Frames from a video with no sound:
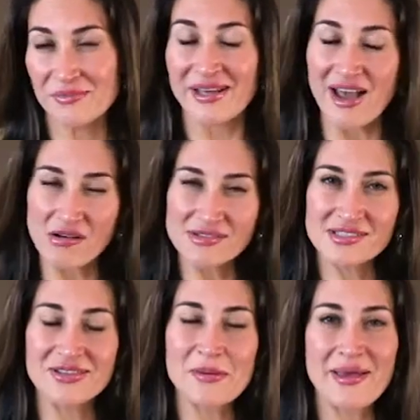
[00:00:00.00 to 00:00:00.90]
but
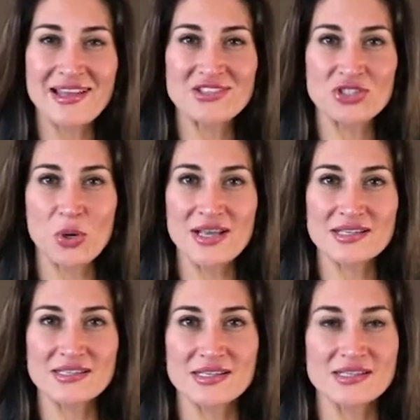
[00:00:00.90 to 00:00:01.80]
also the bad
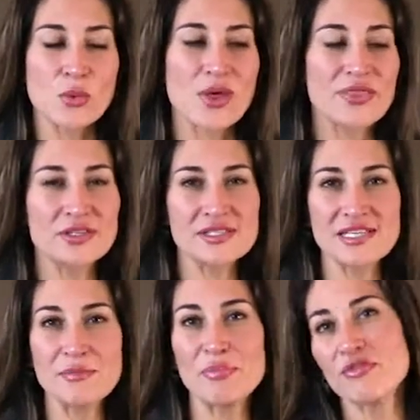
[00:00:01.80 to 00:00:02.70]
choices when they're
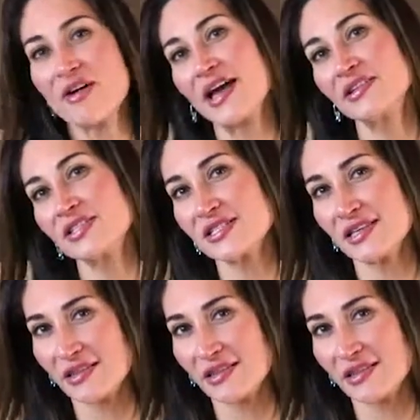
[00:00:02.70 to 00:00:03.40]
seeing providers in